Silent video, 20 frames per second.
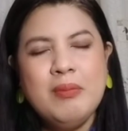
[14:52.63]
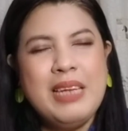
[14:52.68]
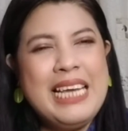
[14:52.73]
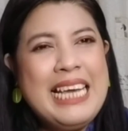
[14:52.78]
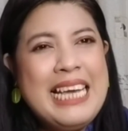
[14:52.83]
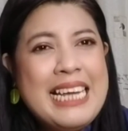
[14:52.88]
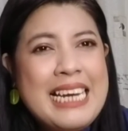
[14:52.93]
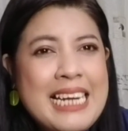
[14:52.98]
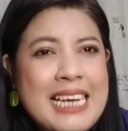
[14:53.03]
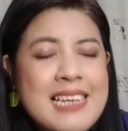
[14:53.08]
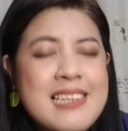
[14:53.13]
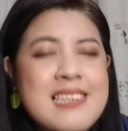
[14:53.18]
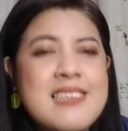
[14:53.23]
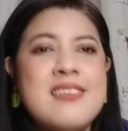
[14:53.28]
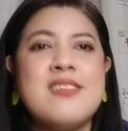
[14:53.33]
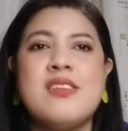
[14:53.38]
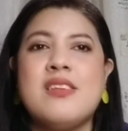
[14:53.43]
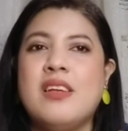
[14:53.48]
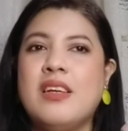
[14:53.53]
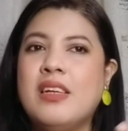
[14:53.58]
it
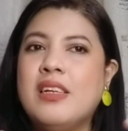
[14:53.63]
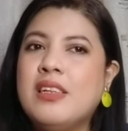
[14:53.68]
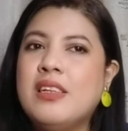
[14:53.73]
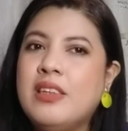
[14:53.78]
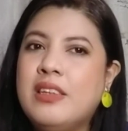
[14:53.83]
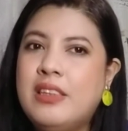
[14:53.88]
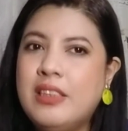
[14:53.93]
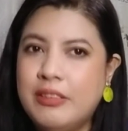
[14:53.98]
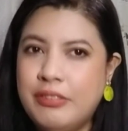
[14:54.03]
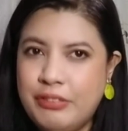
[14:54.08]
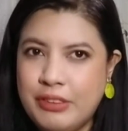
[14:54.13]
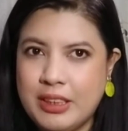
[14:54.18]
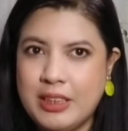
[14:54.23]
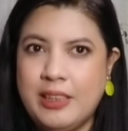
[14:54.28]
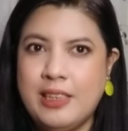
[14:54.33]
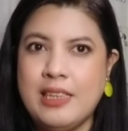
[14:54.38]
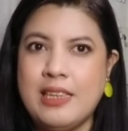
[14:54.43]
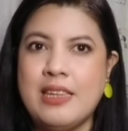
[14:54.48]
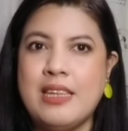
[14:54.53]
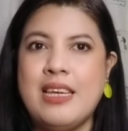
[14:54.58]
is
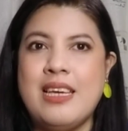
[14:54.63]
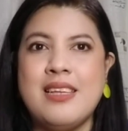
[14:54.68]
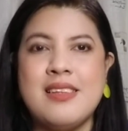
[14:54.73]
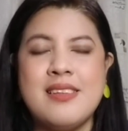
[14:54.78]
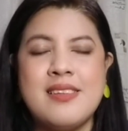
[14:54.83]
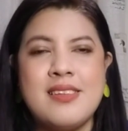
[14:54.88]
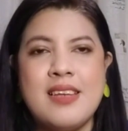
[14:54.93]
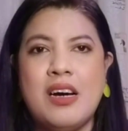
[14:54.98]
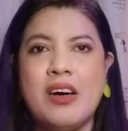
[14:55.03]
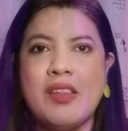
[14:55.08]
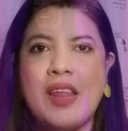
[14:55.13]
difficult in South